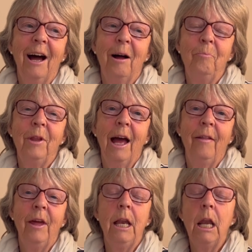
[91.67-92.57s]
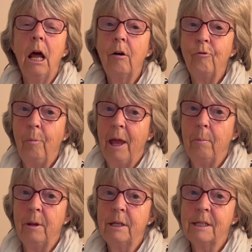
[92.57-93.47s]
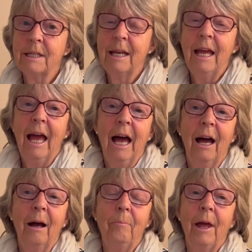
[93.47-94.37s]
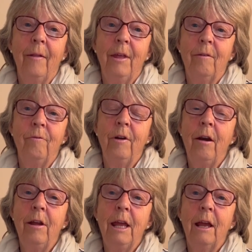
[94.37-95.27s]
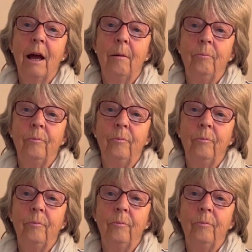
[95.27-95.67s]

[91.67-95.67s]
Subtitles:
And they love babies, and they're very